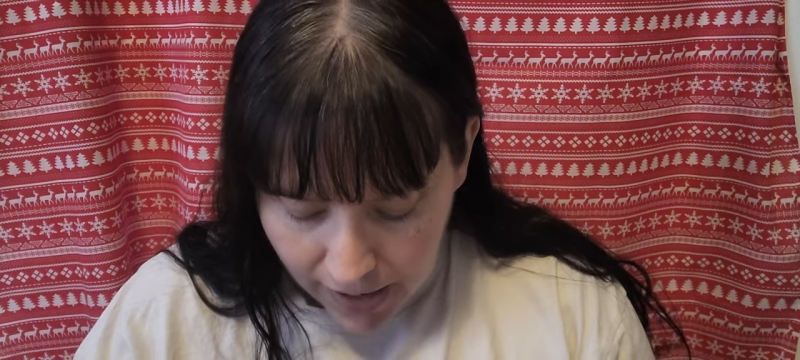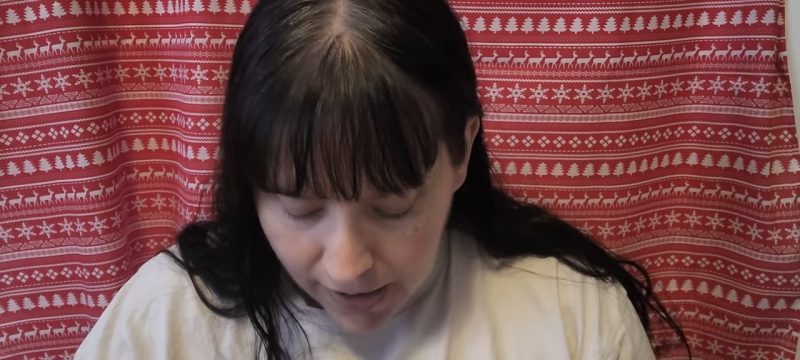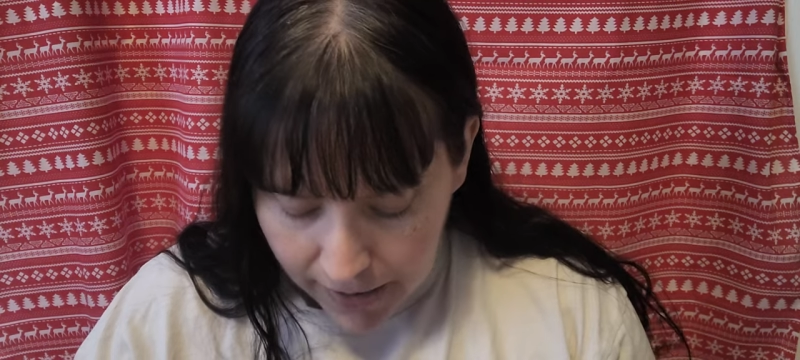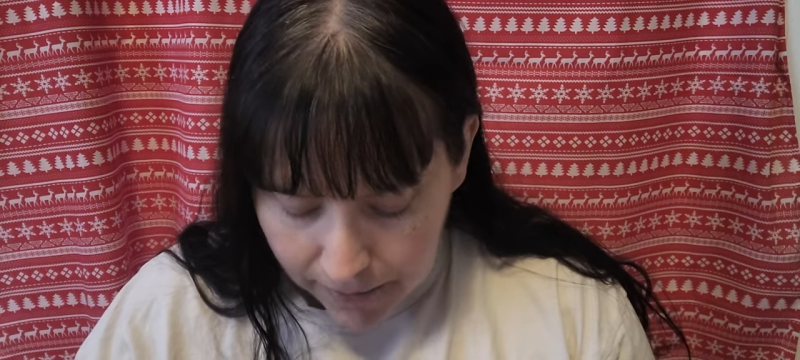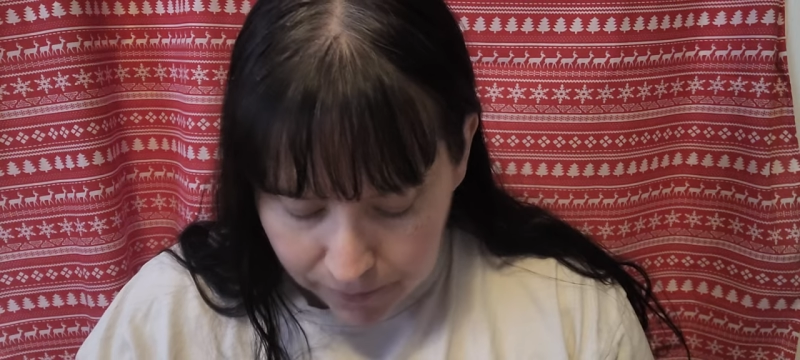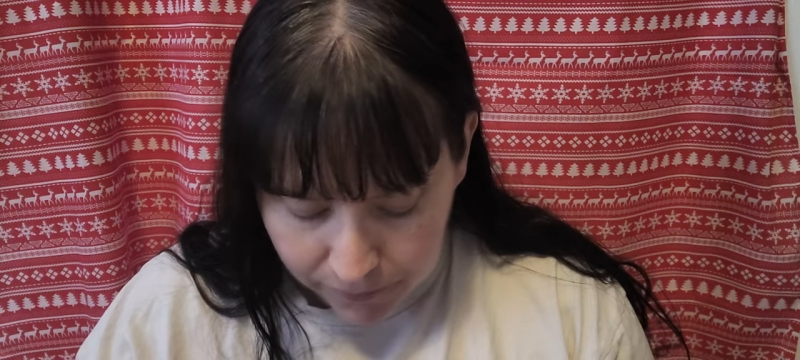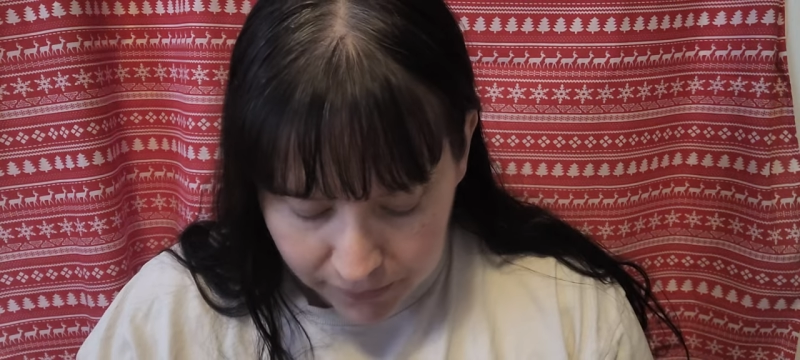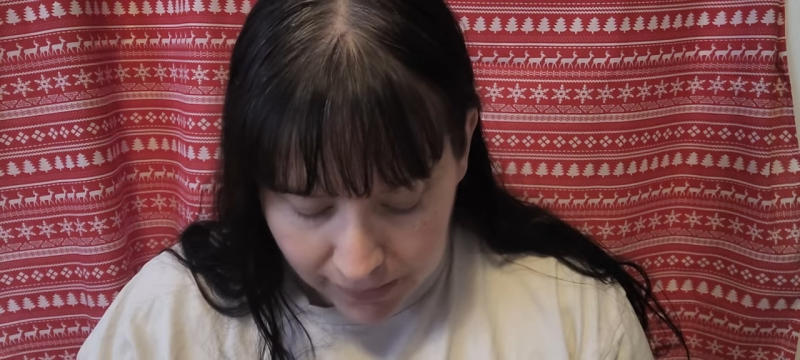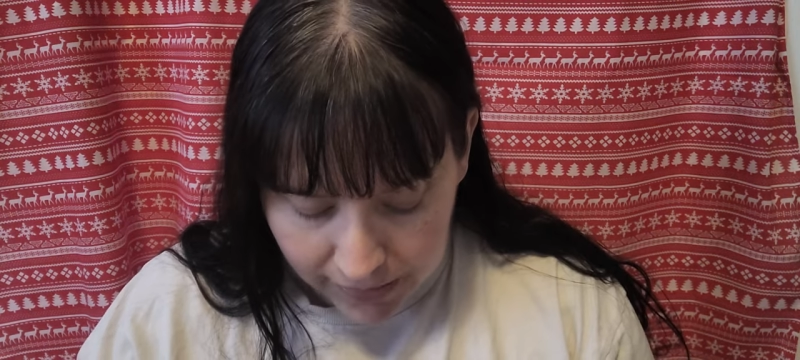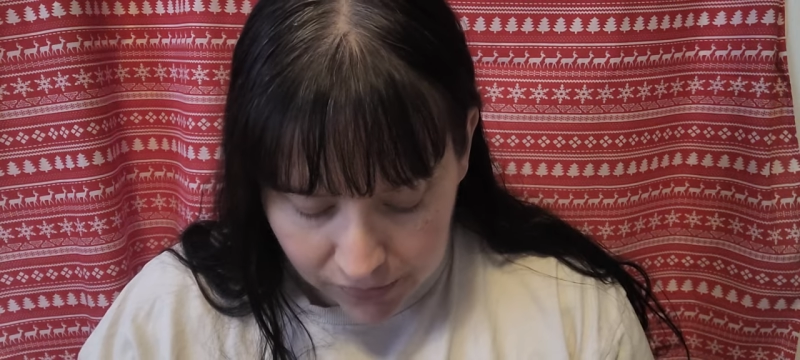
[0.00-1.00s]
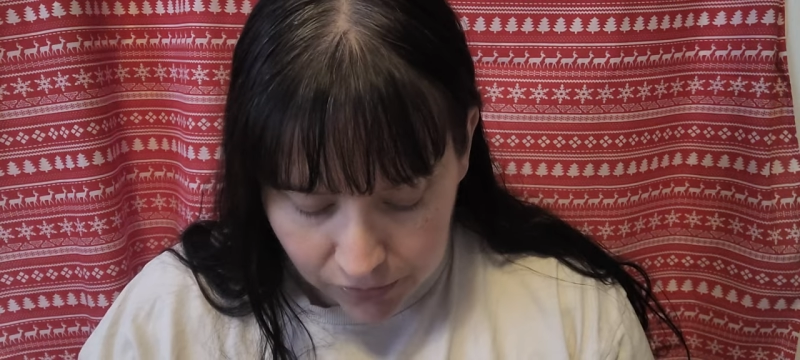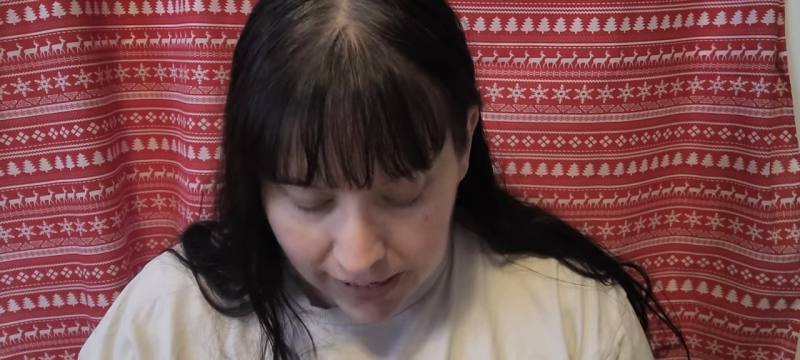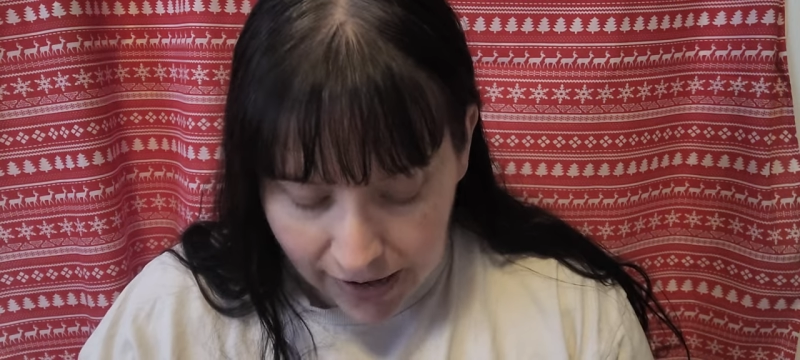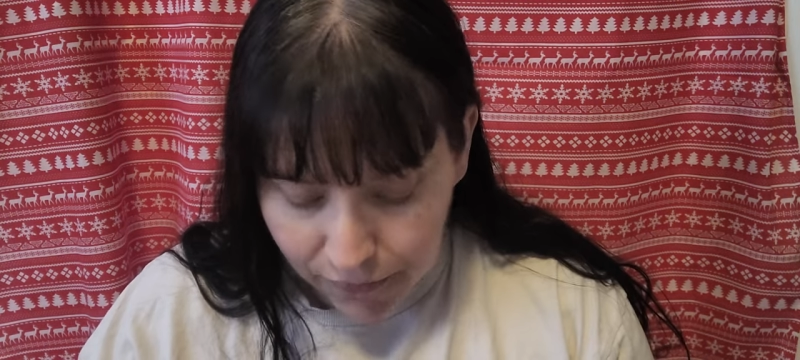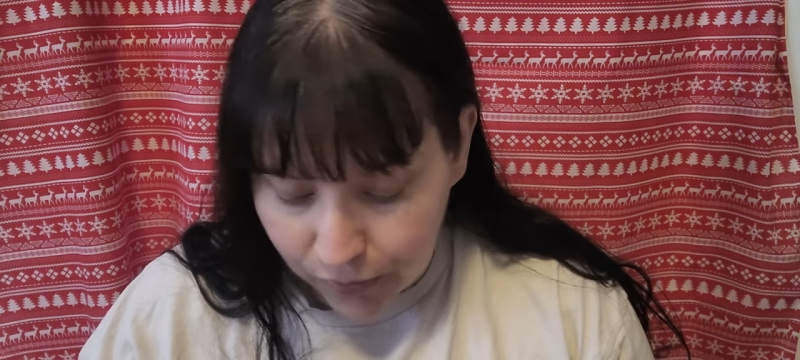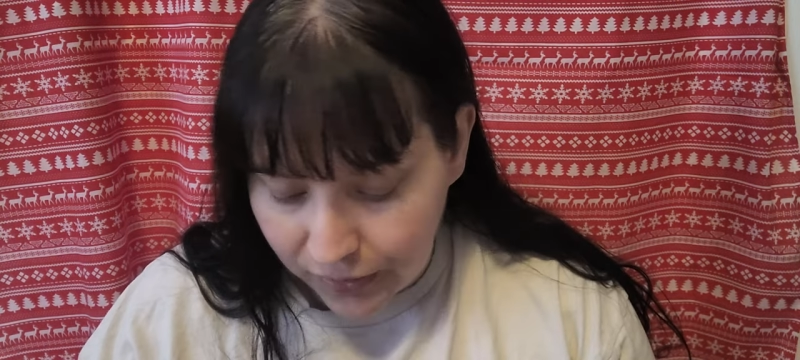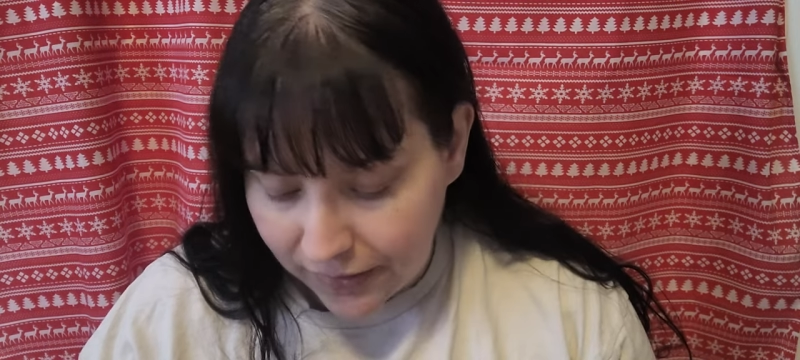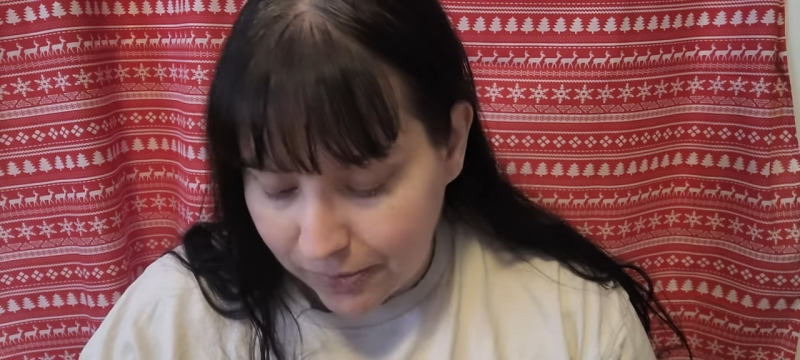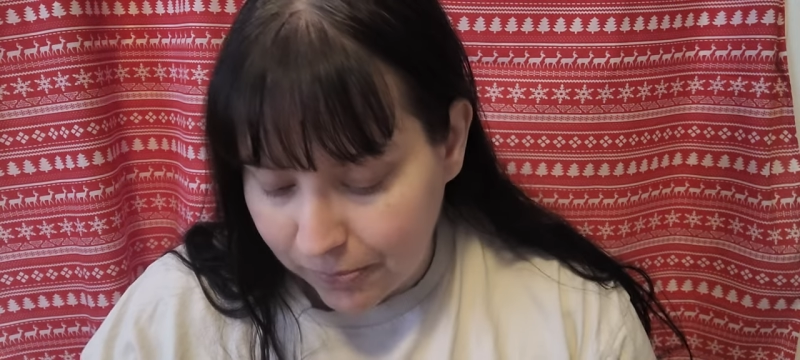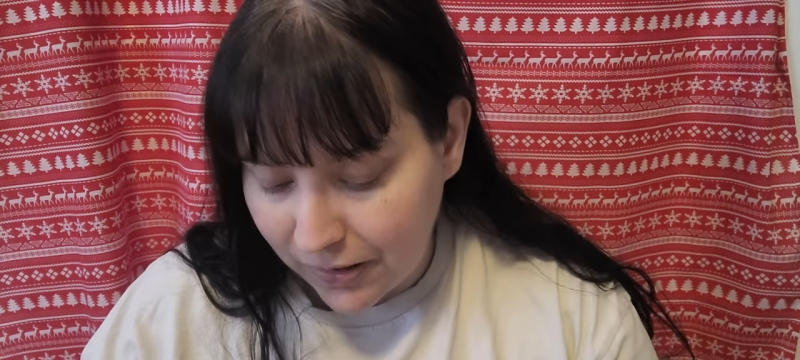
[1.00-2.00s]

And they literally have on this